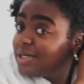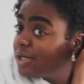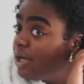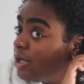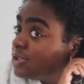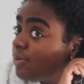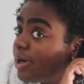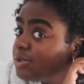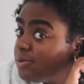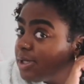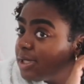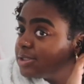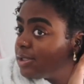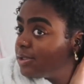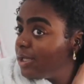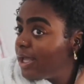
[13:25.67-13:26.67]
like
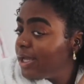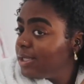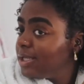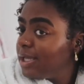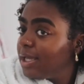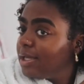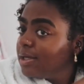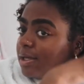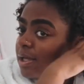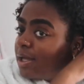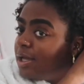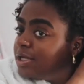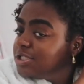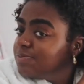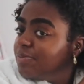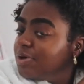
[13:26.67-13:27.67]
maybe aloe
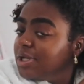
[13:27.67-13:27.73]
vera,